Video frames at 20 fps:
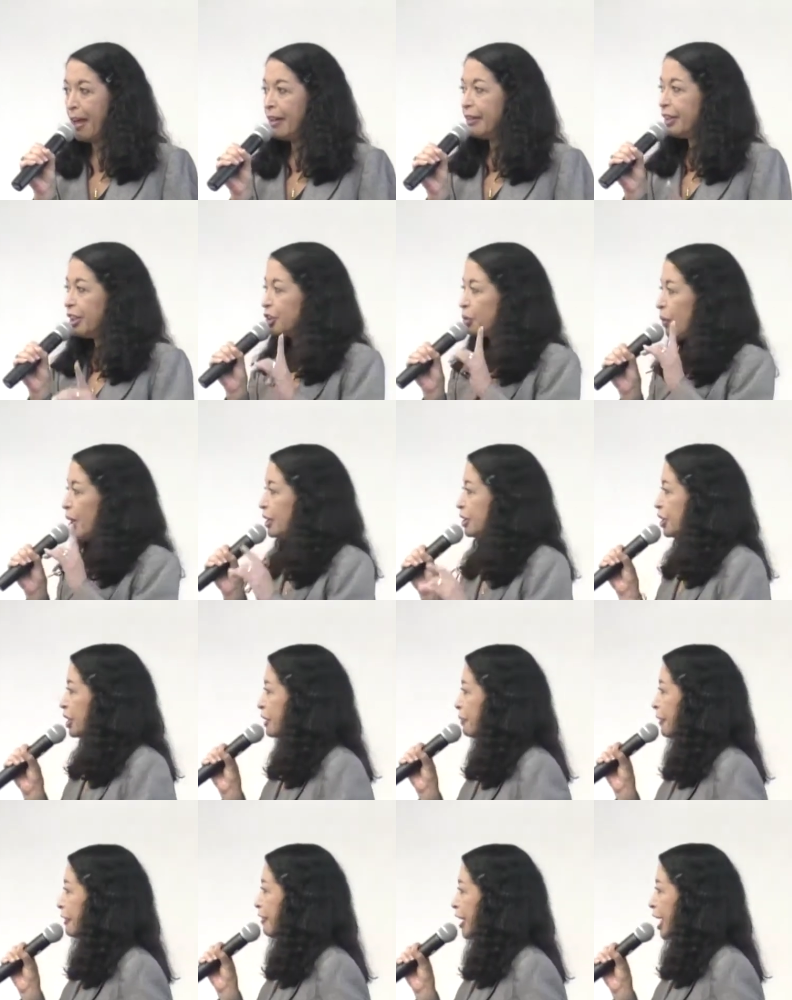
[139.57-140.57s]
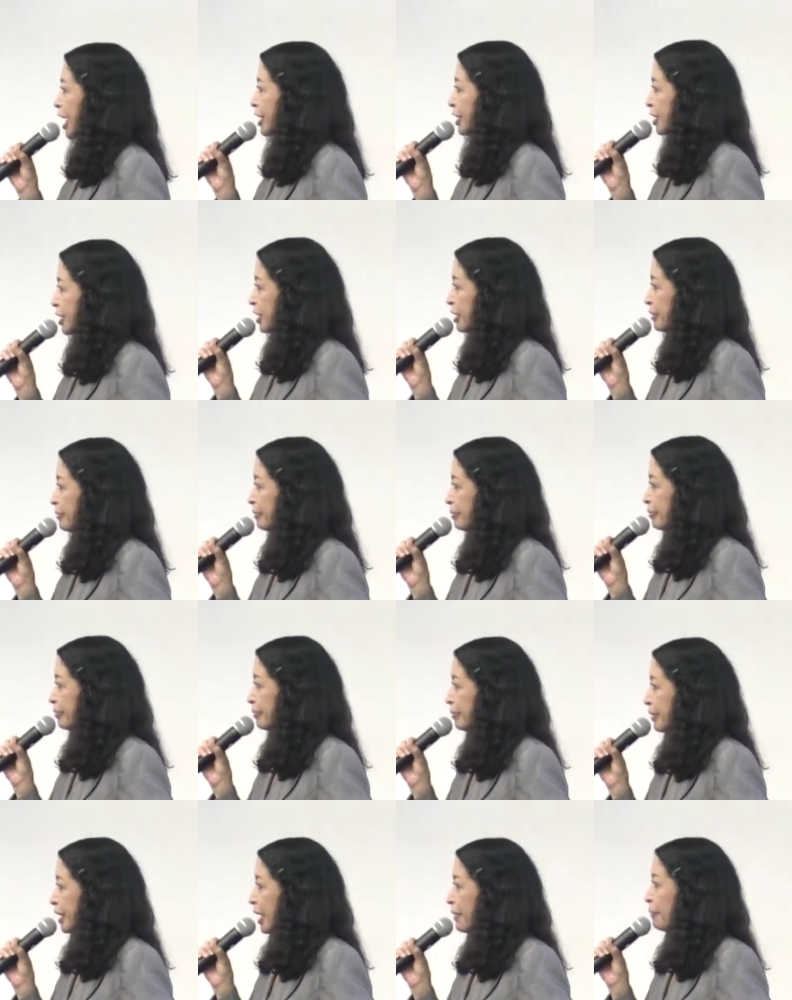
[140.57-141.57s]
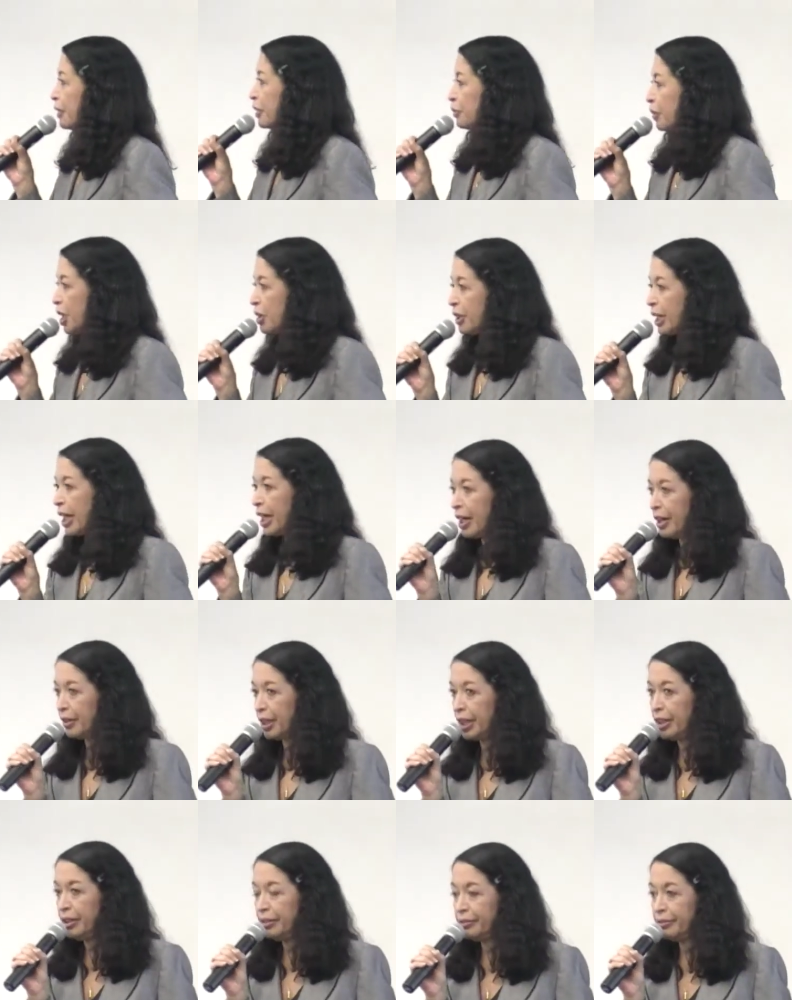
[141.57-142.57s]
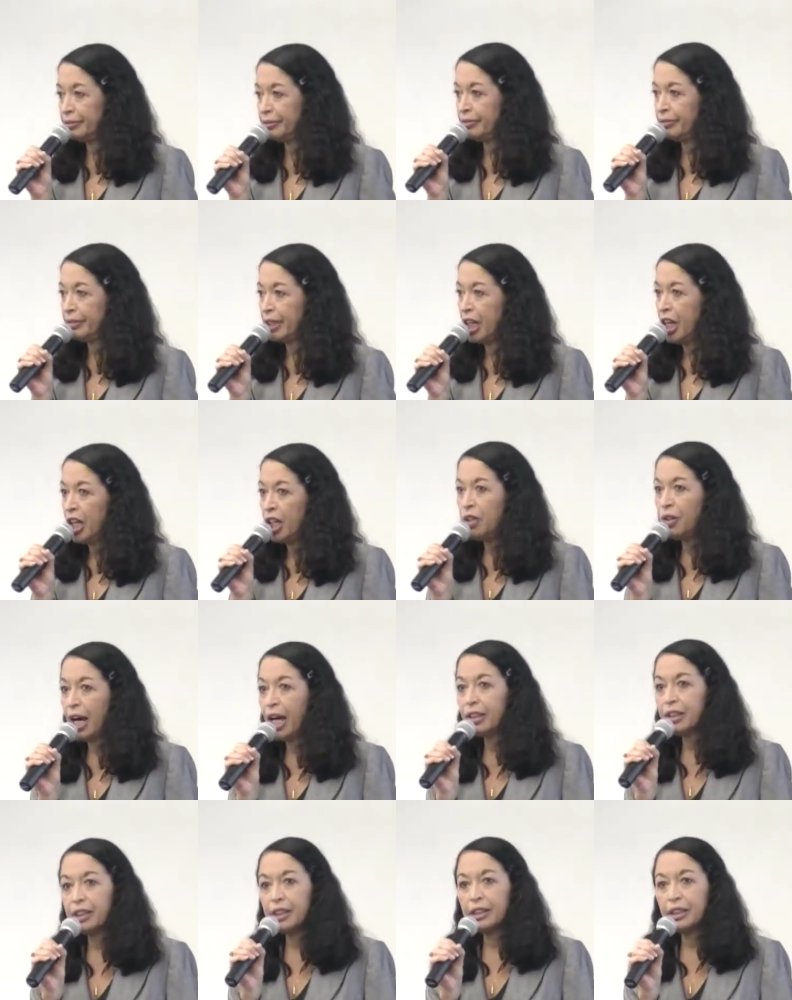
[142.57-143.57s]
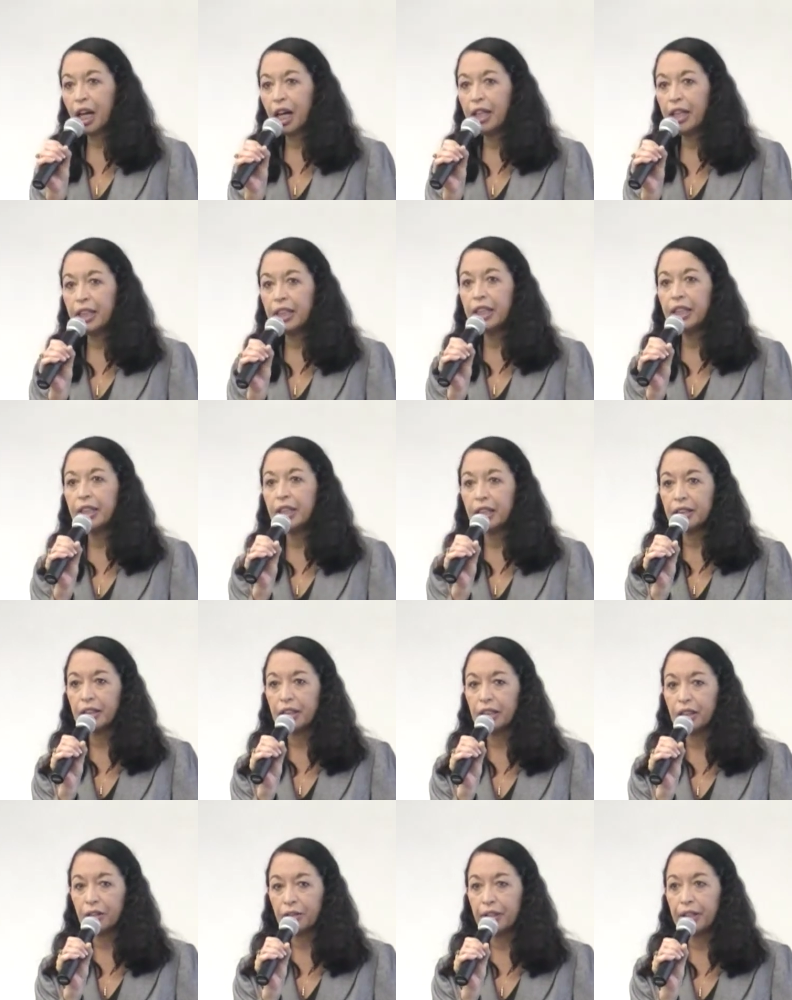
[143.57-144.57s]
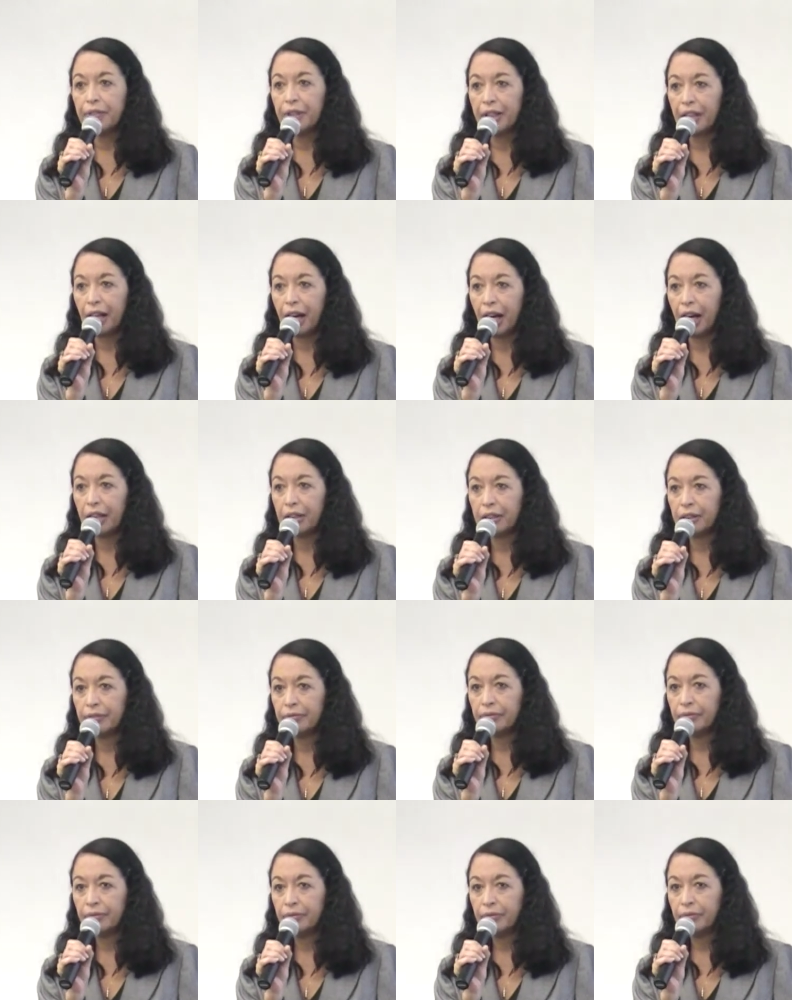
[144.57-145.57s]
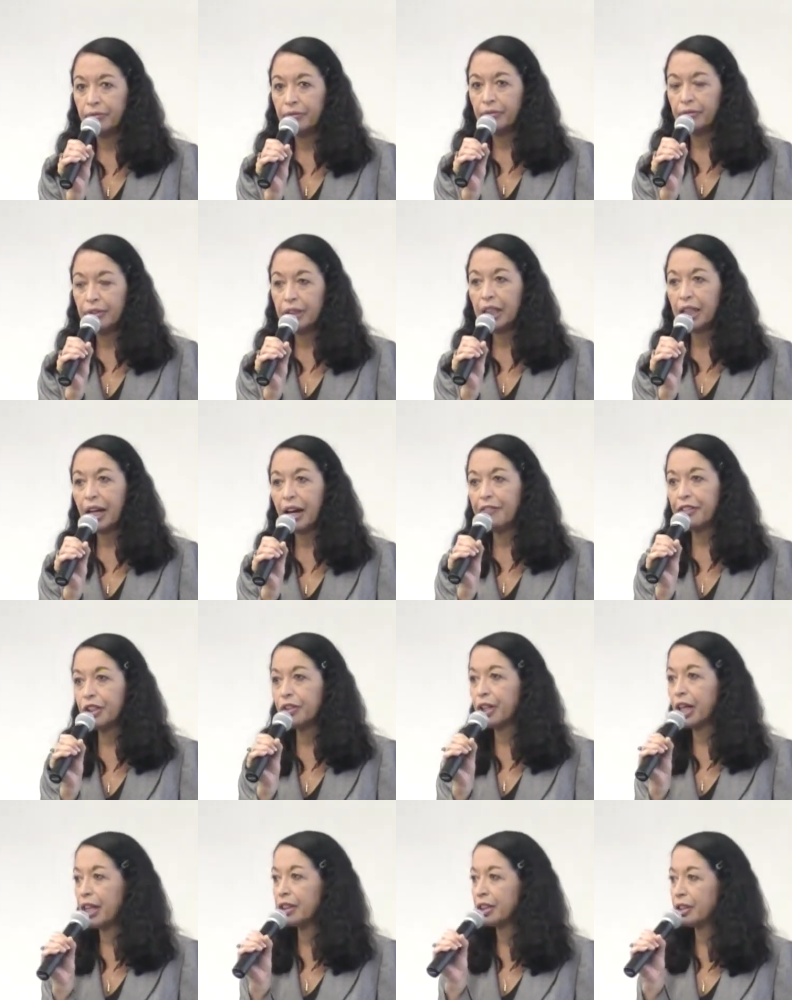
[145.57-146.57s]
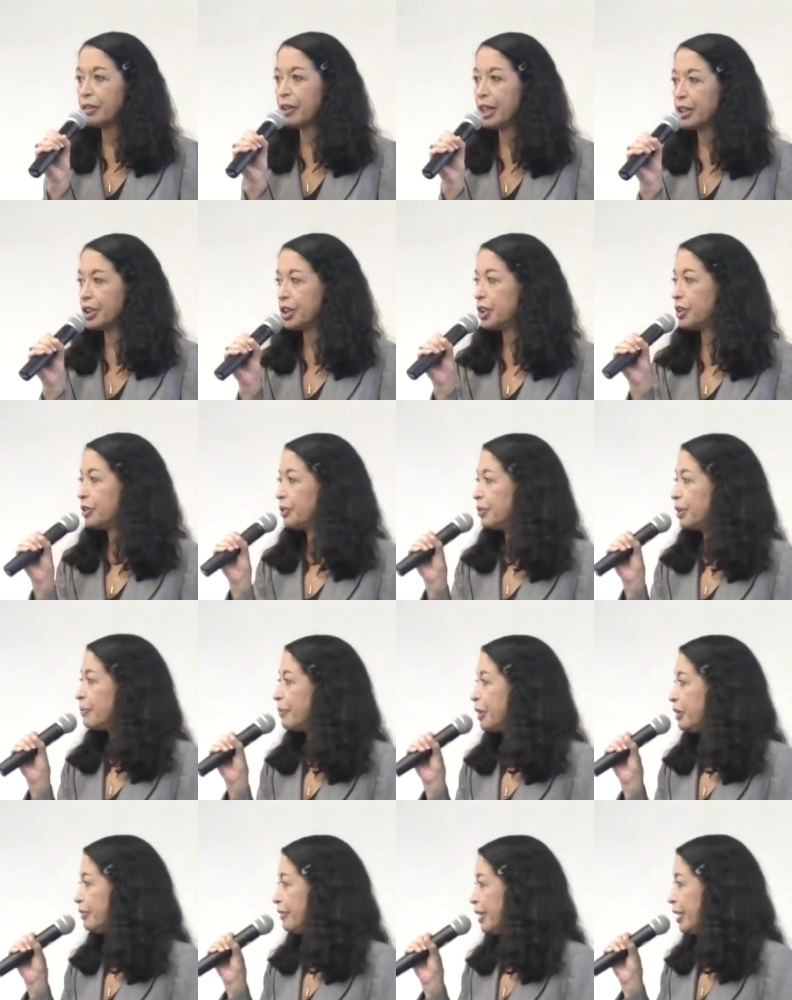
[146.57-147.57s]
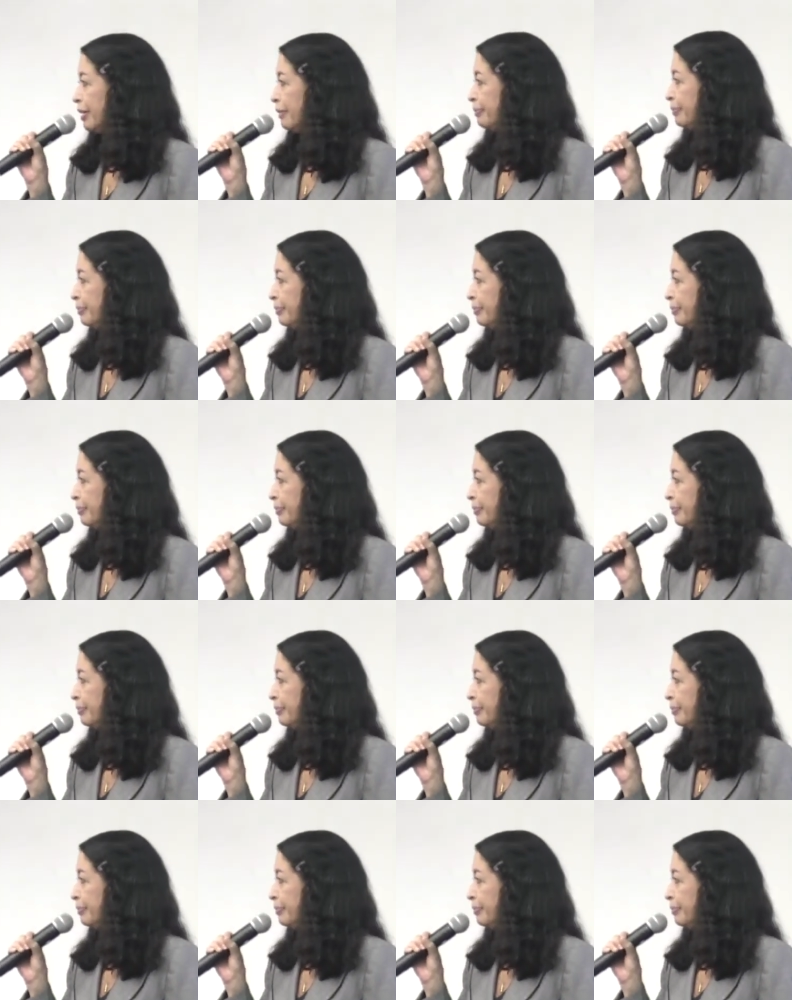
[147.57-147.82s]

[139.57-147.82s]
There's one supervisor in Monroe County who has decided he doesn't agree with that. The governor has threatened to remove him.